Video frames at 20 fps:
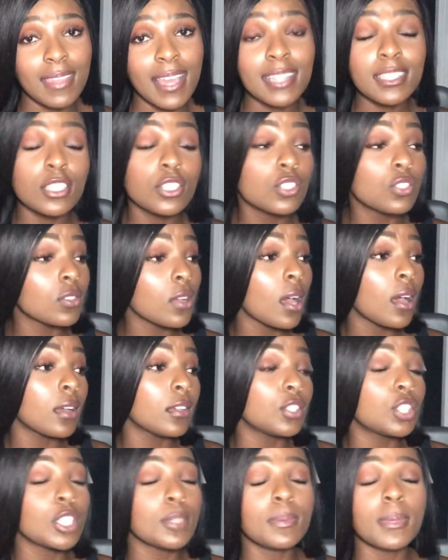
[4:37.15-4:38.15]
That's a
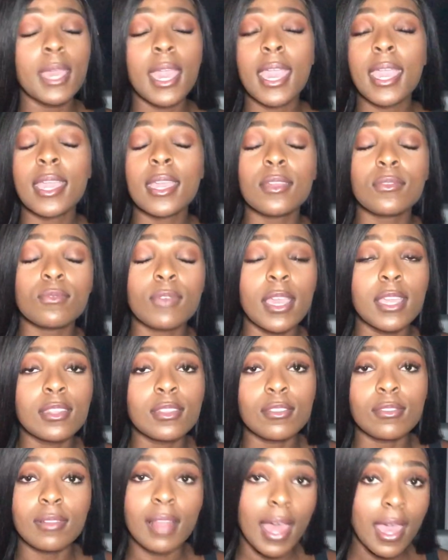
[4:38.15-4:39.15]
strong GPA in
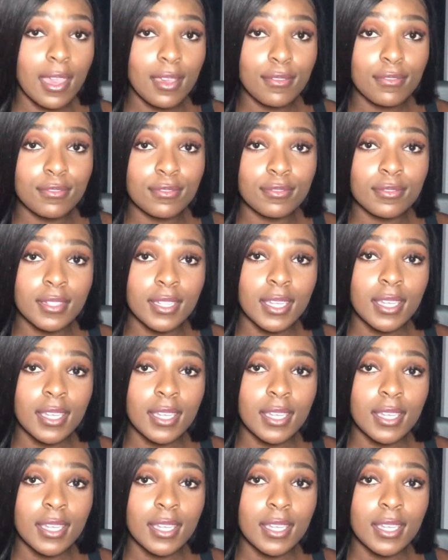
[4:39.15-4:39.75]
regular life,